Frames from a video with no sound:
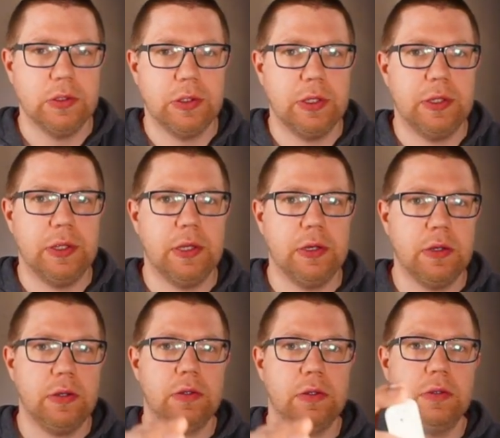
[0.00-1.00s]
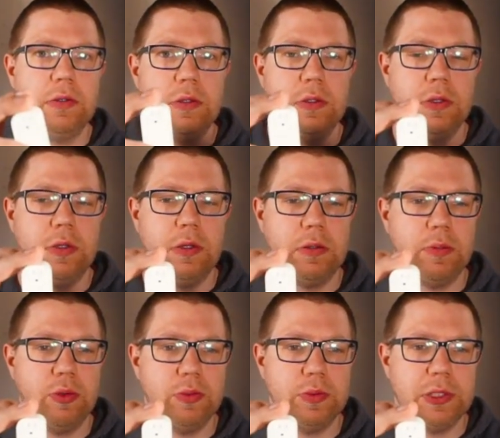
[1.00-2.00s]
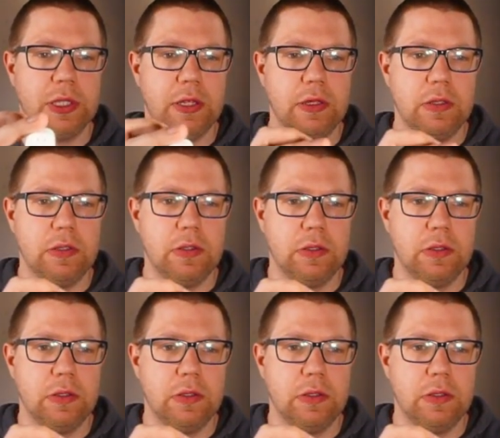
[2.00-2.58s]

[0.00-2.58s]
here they are, put them together